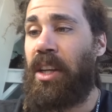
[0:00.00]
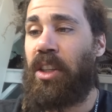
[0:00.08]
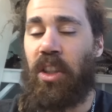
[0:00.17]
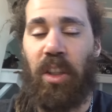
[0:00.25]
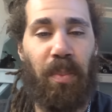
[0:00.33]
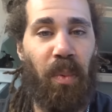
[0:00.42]

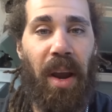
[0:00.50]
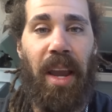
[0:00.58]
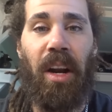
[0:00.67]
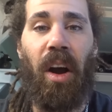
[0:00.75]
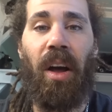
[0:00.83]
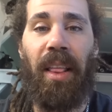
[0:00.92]
Just spray
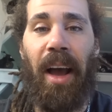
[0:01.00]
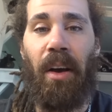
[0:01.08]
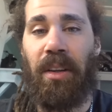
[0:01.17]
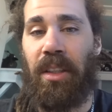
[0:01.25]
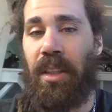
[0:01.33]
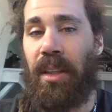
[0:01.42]
it all out
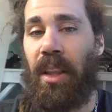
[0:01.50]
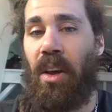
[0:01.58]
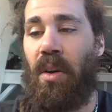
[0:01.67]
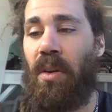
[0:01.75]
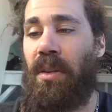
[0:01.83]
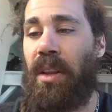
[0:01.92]
and
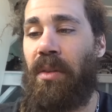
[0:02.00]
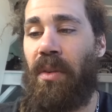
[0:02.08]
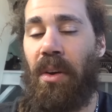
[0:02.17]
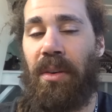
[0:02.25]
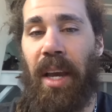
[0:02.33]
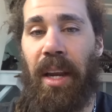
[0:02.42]
slowly
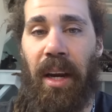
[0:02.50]
rotate